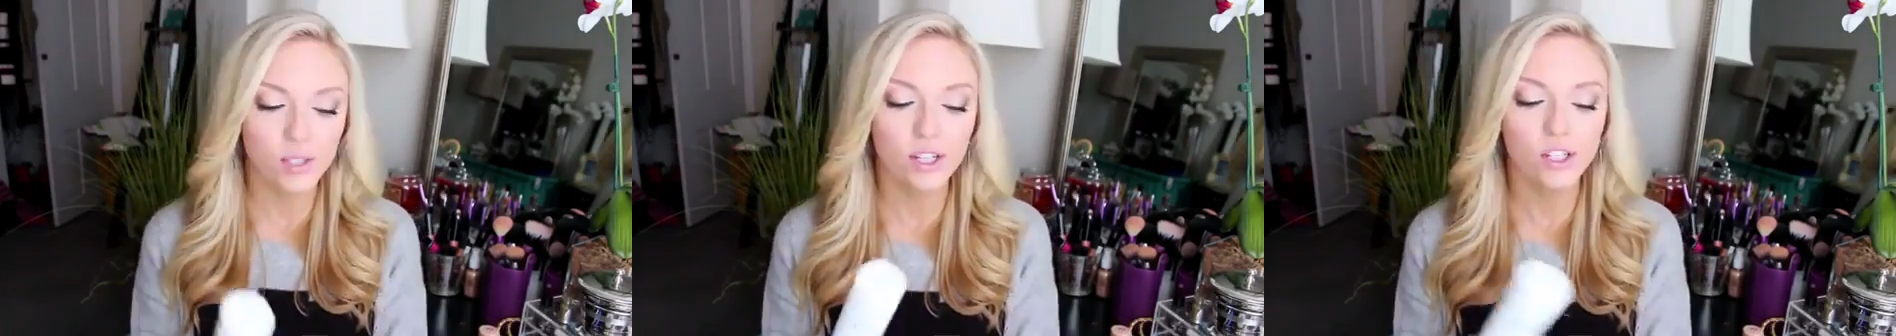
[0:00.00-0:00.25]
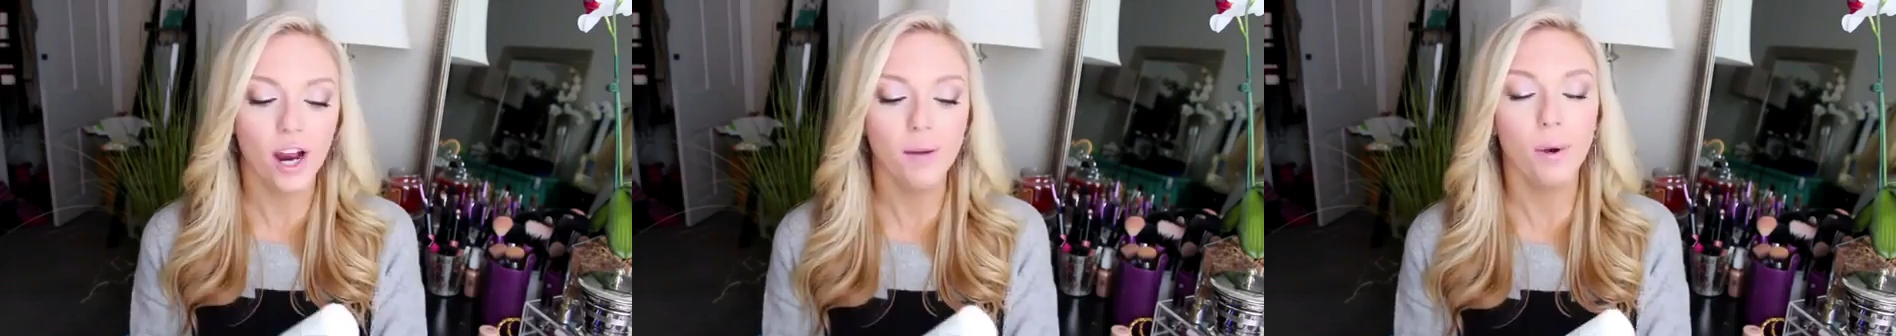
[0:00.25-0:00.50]
so
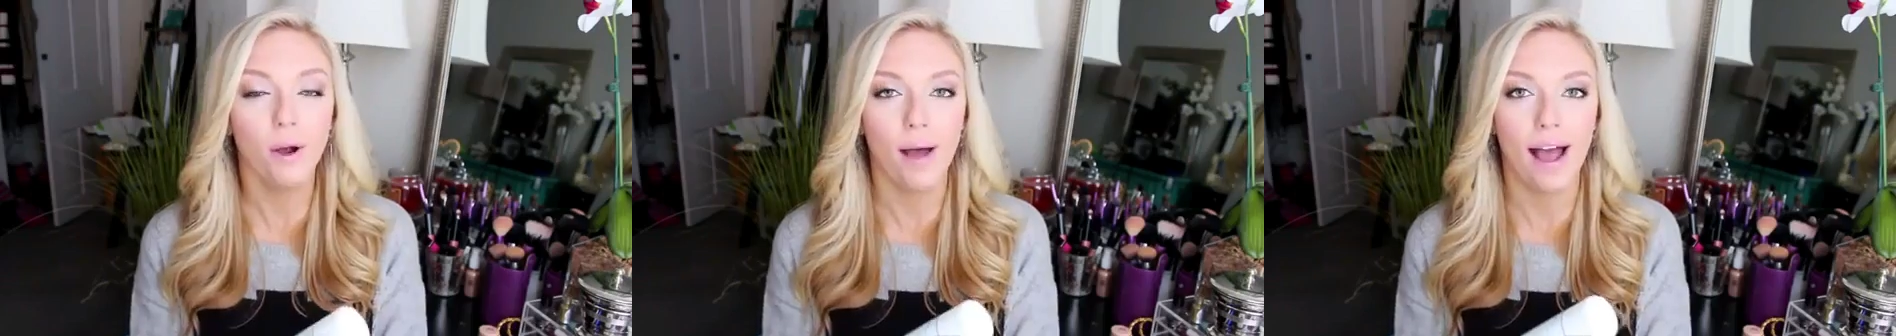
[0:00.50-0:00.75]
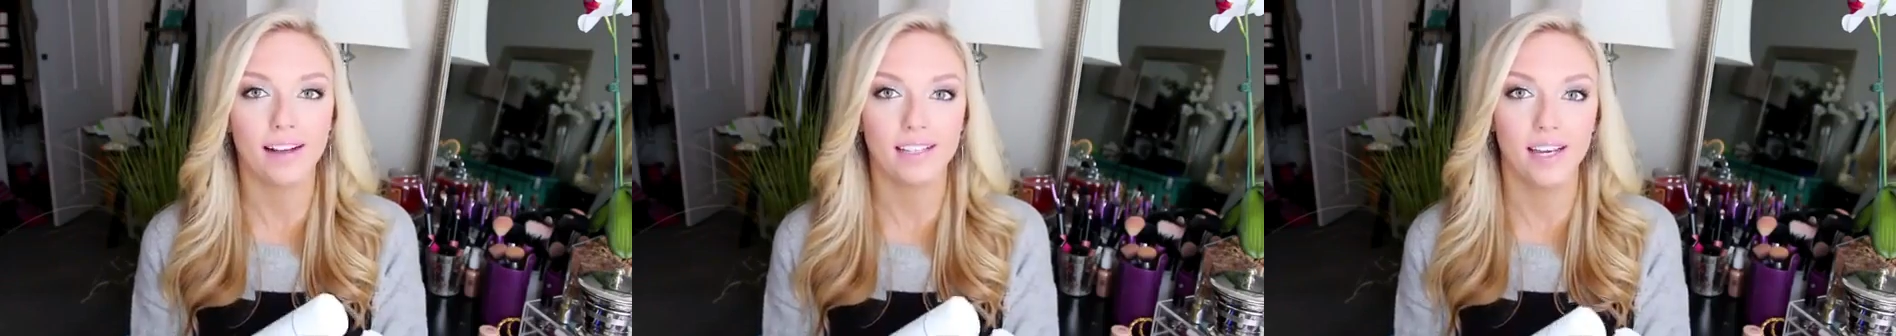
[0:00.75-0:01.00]
I tried
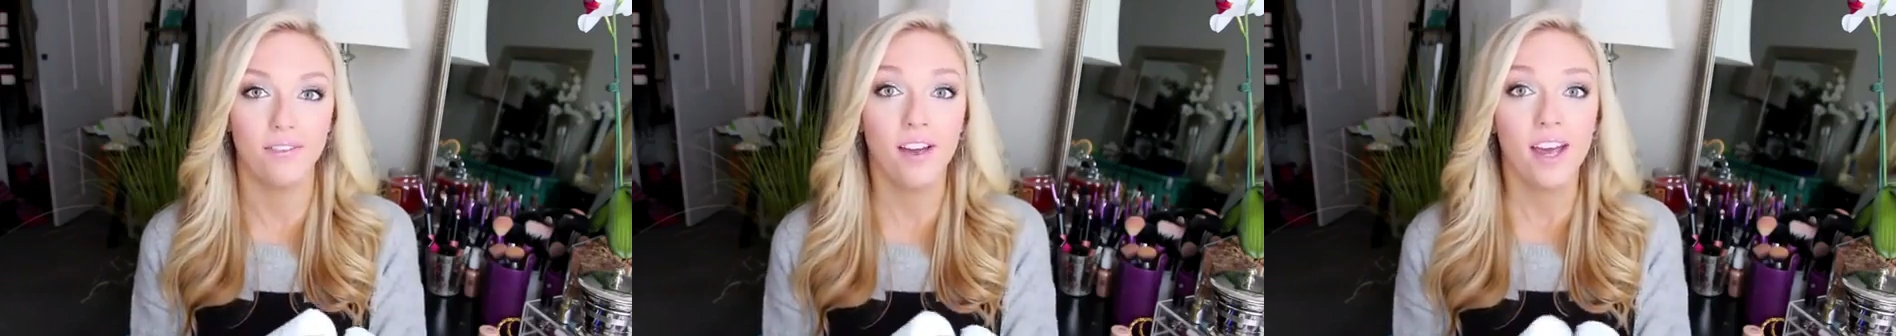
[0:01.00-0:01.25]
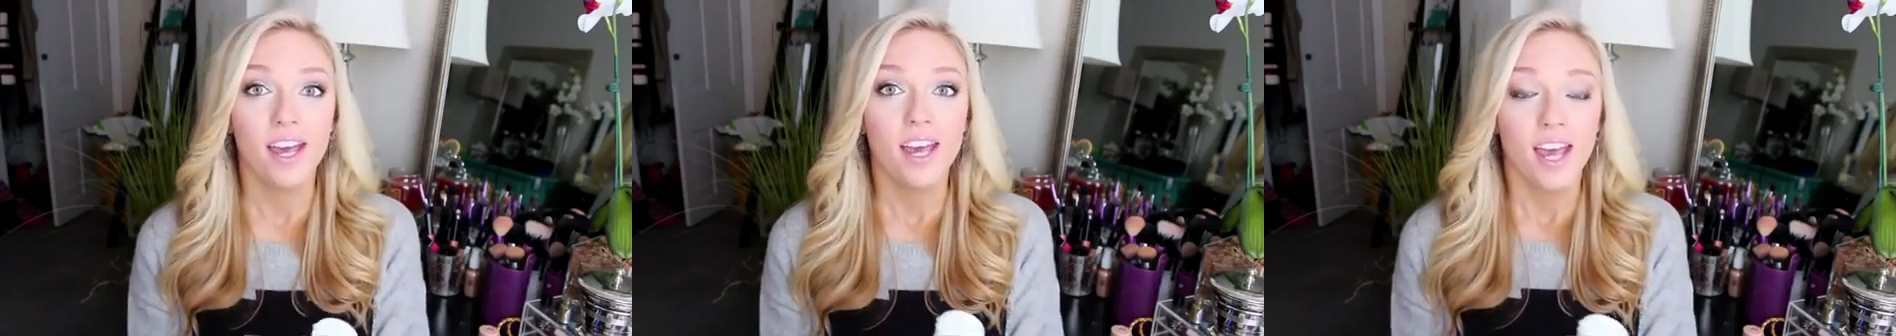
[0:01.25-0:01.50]
Proactive,
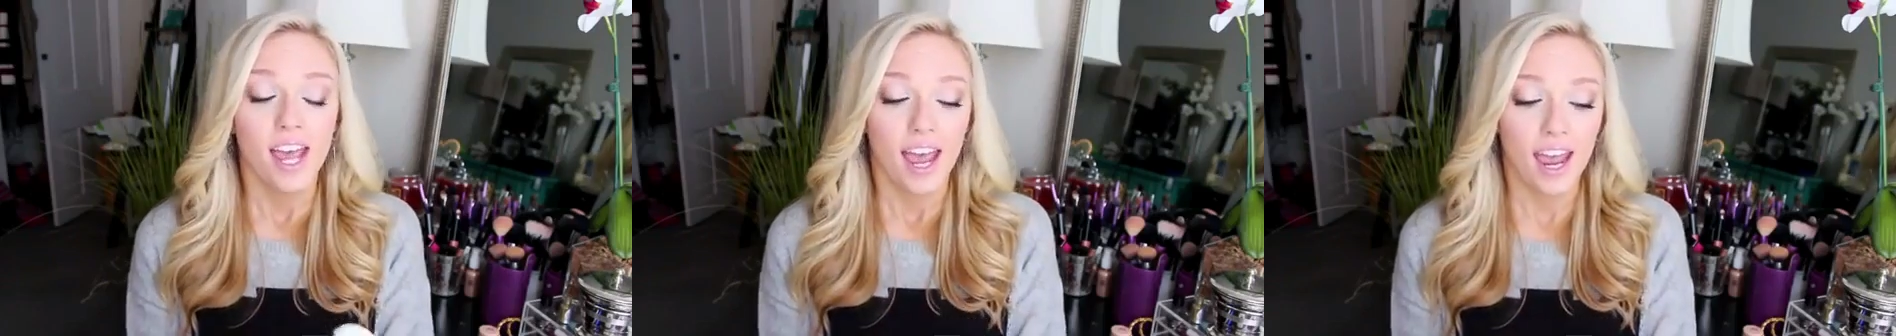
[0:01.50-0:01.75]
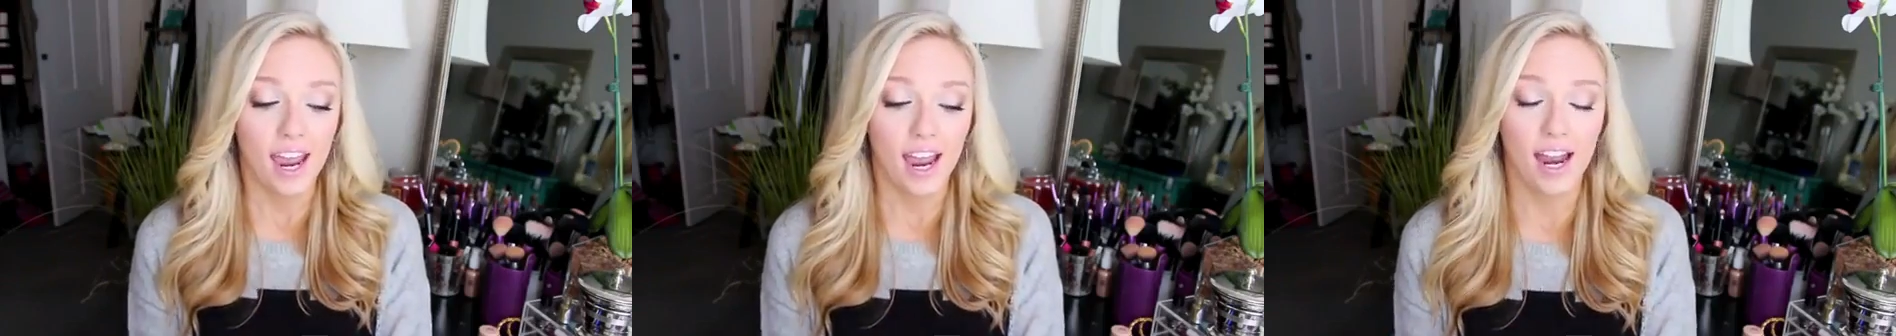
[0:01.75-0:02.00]

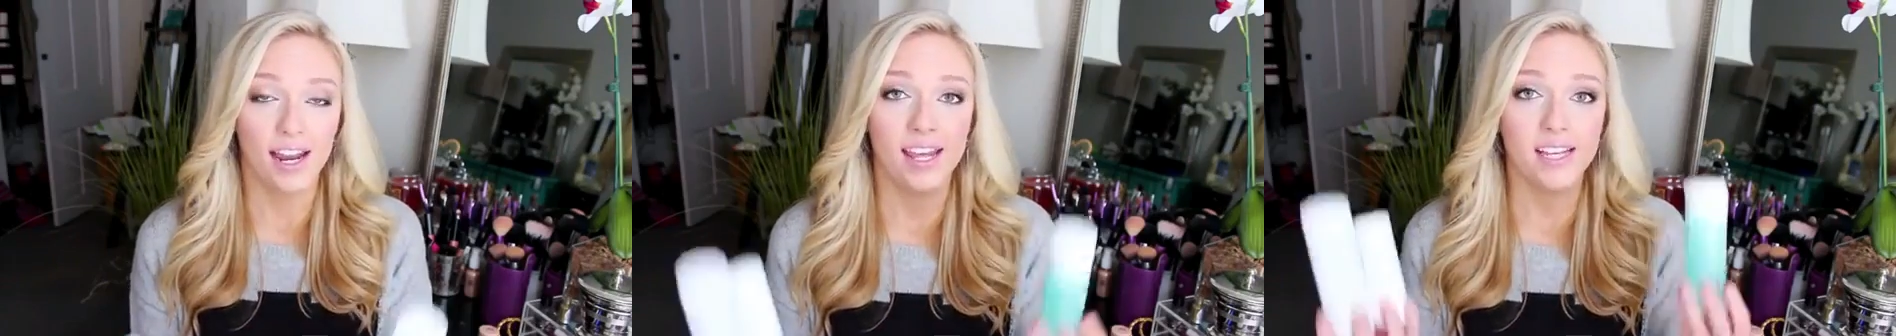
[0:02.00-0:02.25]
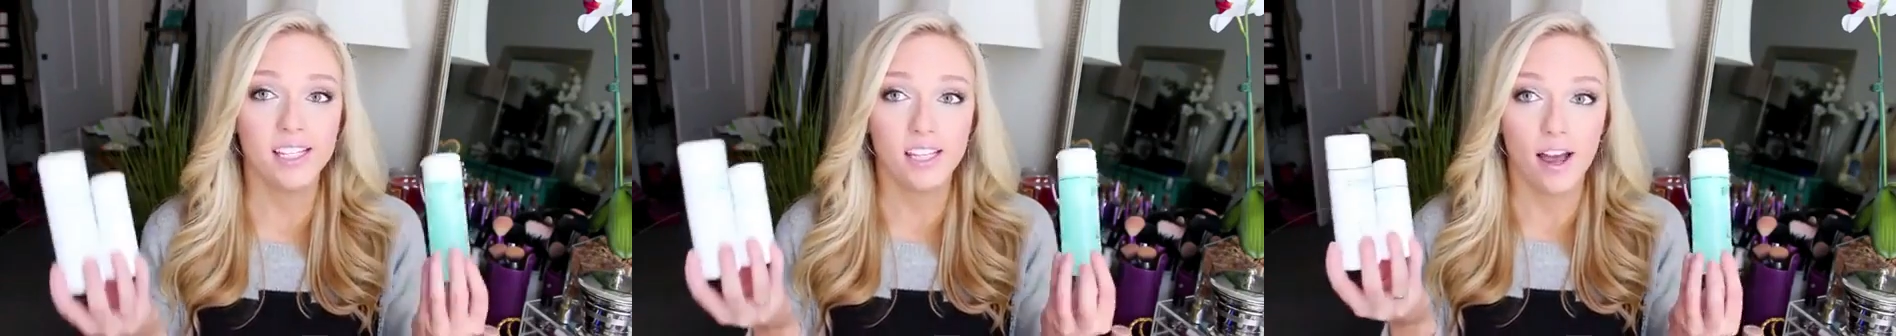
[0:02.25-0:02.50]
and
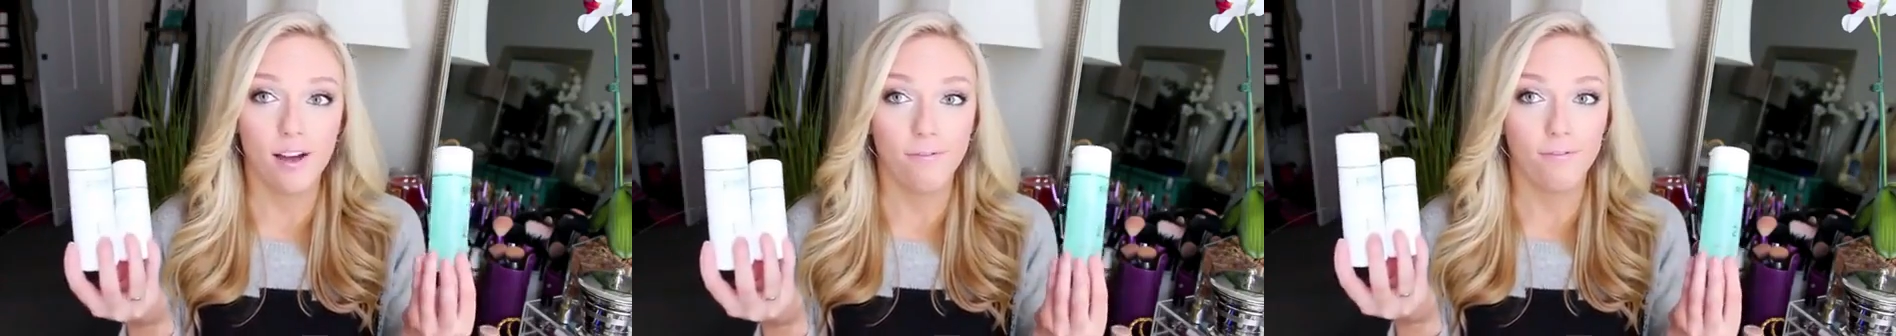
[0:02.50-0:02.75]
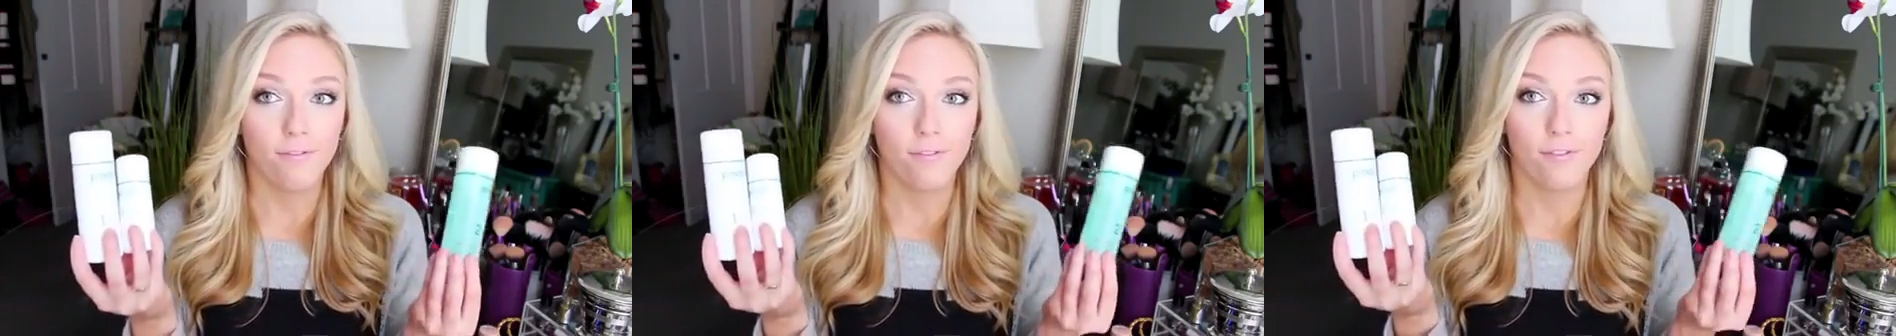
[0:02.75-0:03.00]
this stuff,